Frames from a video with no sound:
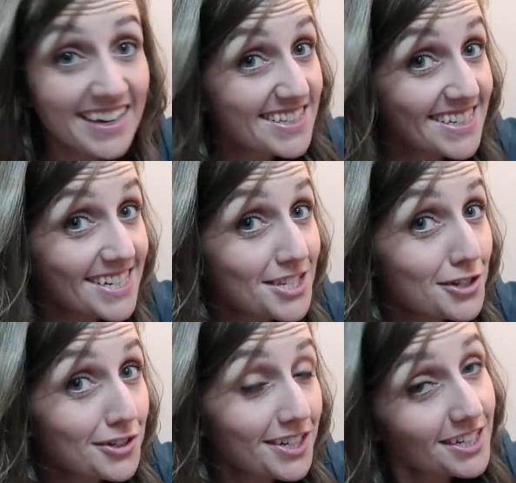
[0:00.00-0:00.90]
It's
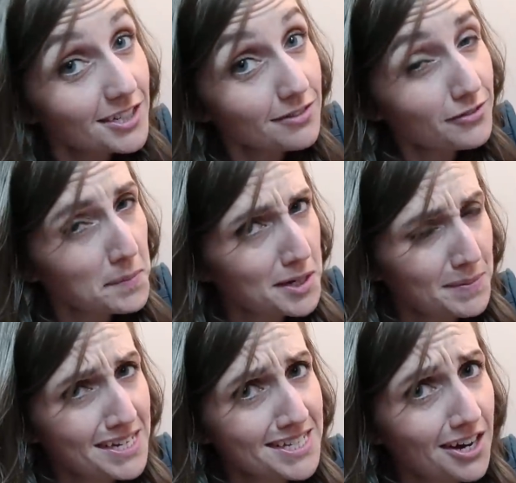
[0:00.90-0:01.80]
easier to heal from an
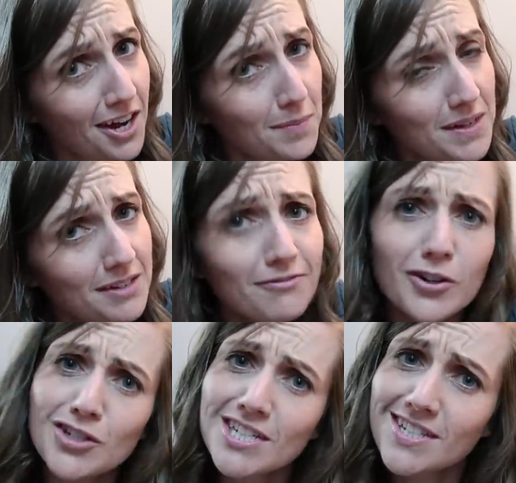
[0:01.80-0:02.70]
episiotomy
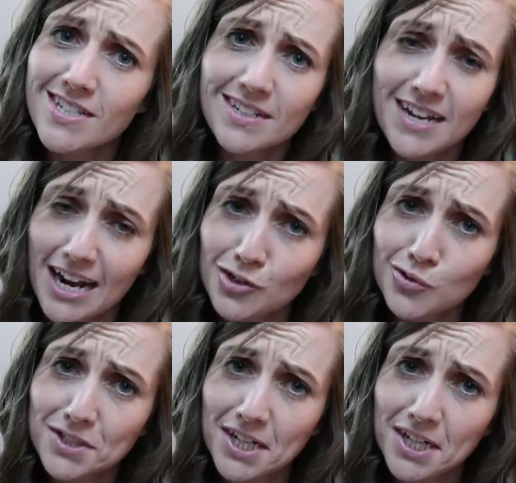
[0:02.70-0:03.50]
versus natural